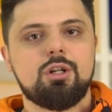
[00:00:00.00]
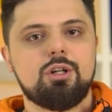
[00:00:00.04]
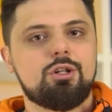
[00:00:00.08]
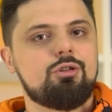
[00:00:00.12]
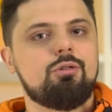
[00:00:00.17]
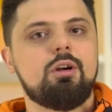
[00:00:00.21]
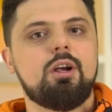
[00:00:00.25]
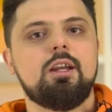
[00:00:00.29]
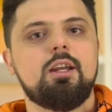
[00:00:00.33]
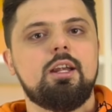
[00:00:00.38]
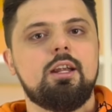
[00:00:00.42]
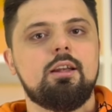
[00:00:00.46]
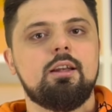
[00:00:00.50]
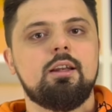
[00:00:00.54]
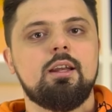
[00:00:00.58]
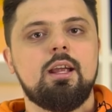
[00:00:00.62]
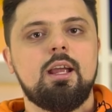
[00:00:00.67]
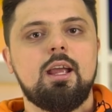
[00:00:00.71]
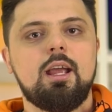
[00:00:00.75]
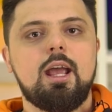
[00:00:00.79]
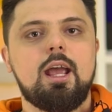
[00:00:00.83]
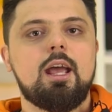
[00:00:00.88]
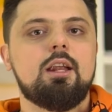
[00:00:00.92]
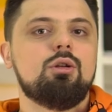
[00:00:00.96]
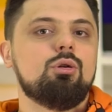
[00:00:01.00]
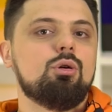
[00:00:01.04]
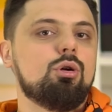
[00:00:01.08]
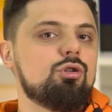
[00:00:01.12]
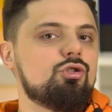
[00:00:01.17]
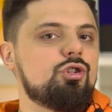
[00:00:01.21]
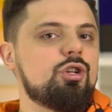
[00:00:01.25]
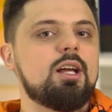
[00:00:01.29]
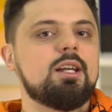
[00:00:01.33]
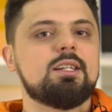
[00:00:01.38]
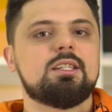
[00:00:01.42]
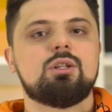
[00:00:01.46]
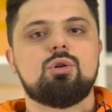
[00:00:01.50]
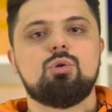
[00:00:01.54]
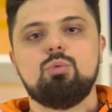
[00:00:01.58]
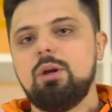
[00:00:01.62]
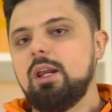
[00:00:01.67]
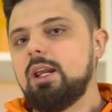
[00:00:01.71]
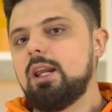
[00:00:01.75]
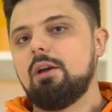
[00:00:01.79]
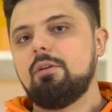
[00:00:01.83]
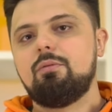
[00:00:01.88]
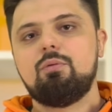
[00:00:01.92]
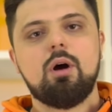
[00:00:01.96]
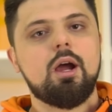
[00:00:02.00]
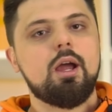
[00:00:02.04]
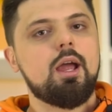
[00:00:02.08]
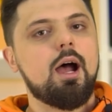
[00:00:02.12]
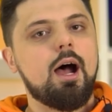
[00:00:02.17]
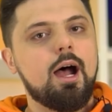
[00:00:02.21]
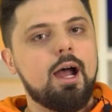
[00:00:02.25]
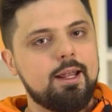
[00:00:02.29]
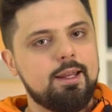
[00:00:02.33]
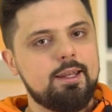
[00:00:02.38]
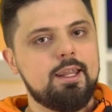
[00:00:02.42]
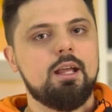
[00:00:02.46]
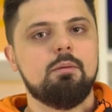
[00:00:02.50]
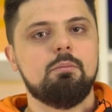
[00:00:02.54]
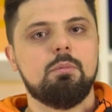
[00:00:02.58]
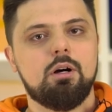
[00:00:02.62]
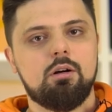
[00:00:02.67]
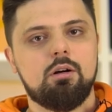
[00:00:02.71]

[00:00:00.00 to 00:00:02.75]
training, and not just quick FYI demo.